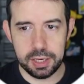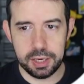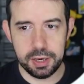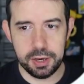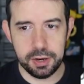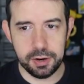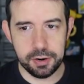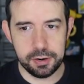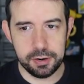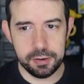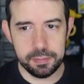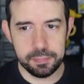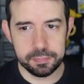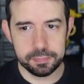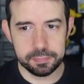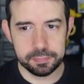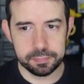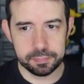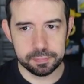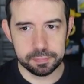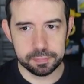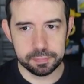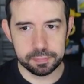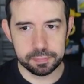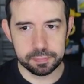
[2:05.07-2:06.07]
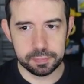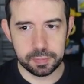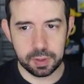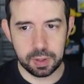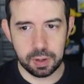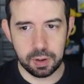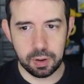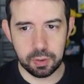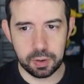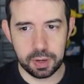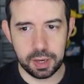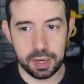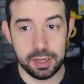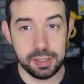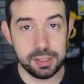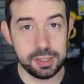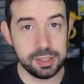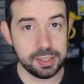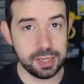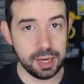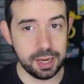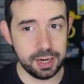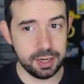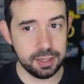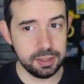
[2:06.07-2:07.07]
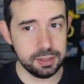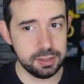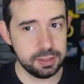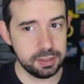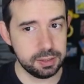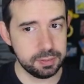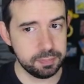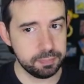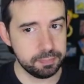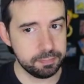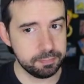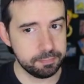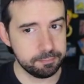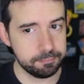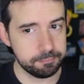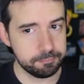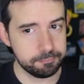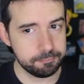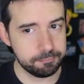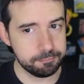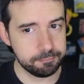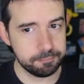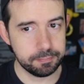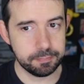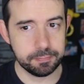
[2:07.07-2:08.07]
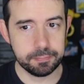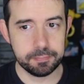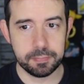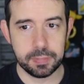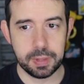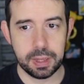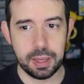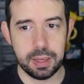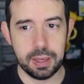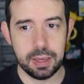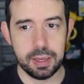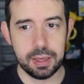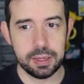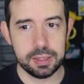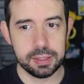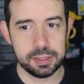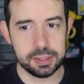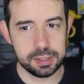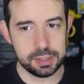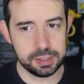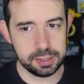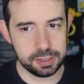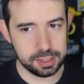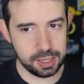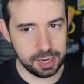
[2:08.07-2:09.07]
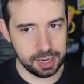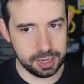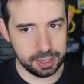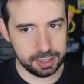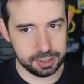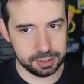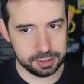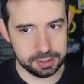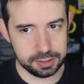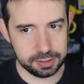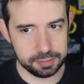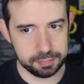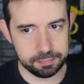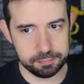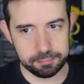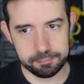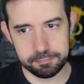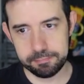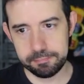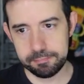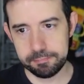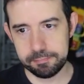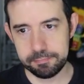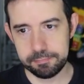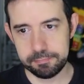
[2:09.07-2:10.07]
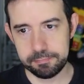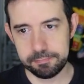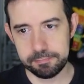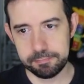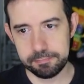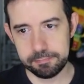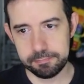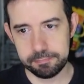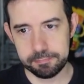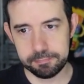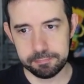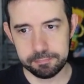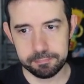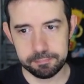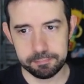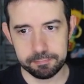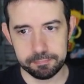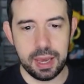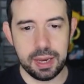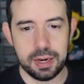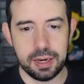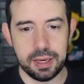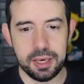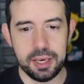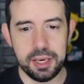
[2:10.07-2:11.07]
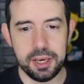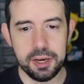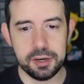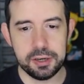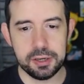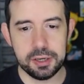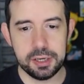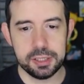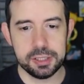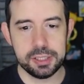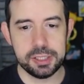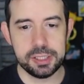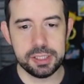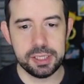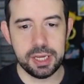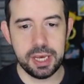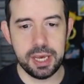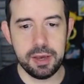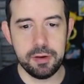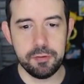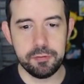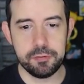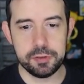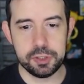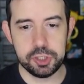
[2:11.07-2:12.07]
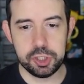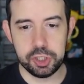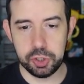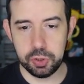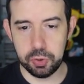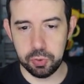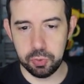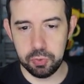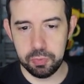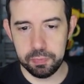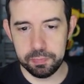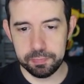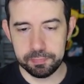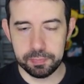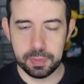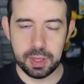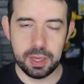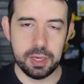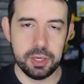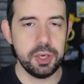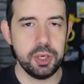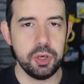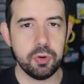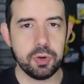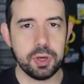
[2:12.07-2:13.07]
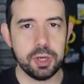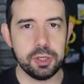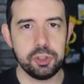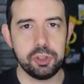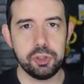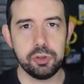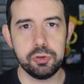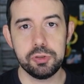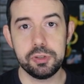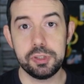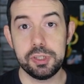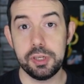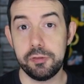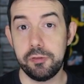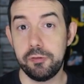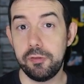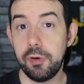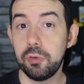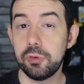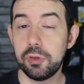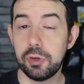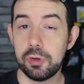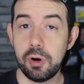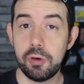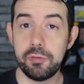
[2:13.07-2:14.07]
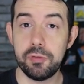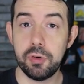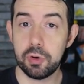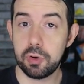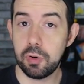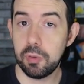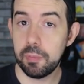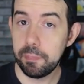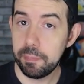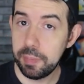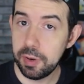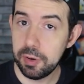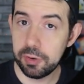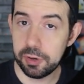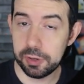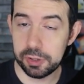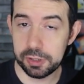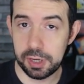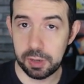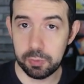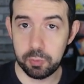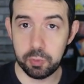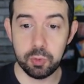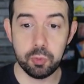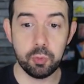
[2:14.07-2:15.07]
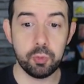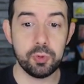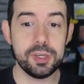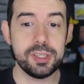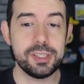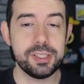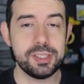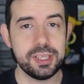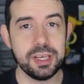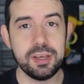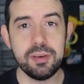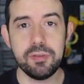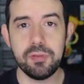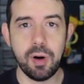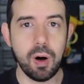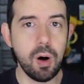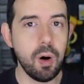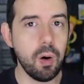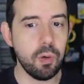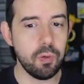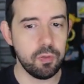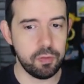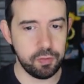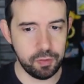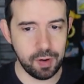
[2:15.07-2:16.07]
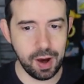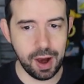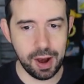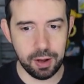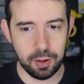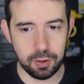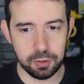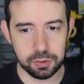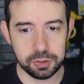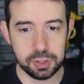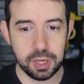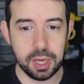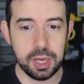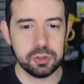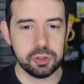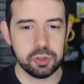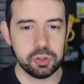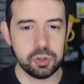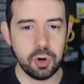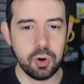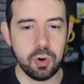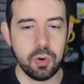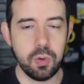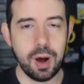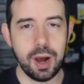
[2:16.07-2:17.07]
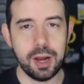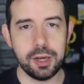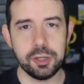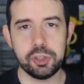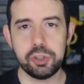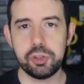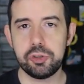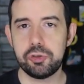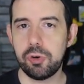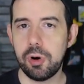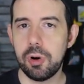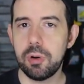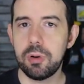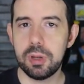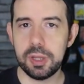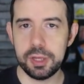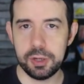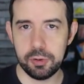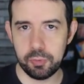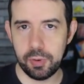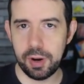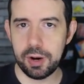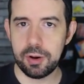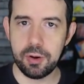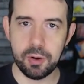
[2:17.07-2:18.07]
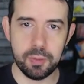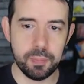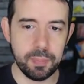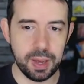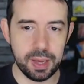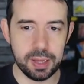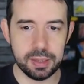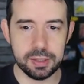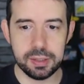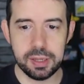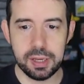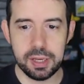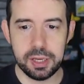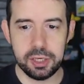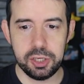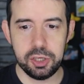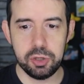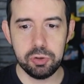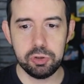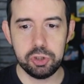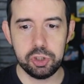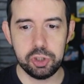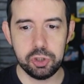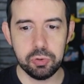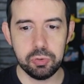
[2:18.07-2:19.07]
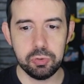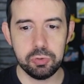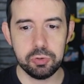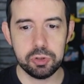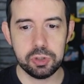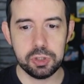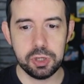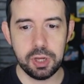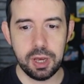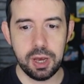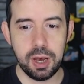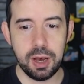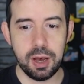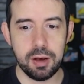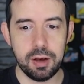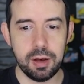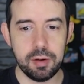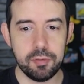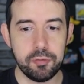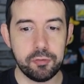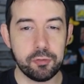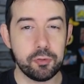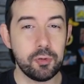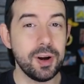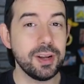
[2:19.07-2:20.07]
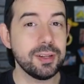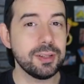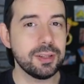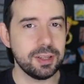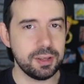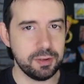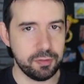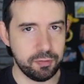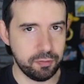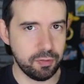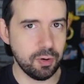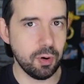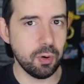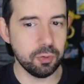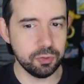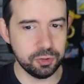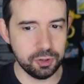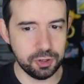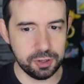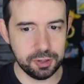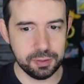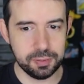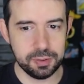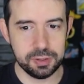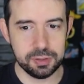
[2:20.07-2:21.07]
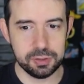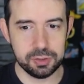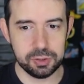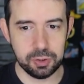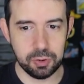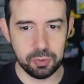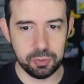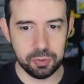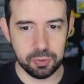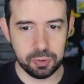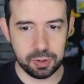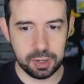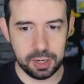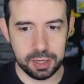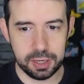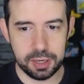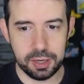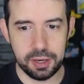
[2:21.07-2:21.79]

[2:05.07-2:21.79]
here, okay, settings, settings. And here, save to, you can choose the folder of your computer that will receive all files. So I strongly recommend you choose a friendly folder. So you click